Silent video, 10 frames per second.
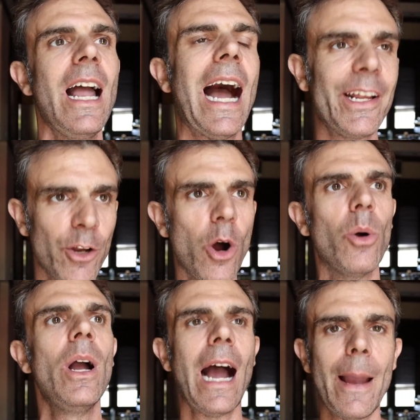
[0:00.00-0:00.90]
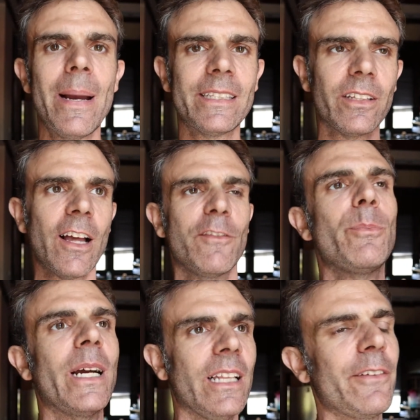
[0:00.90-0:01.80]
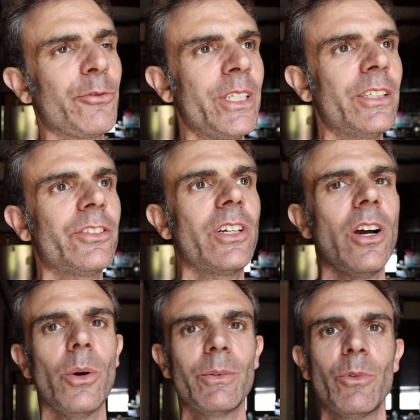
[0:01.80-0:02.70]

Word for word: I know I met the love of my life three years ago,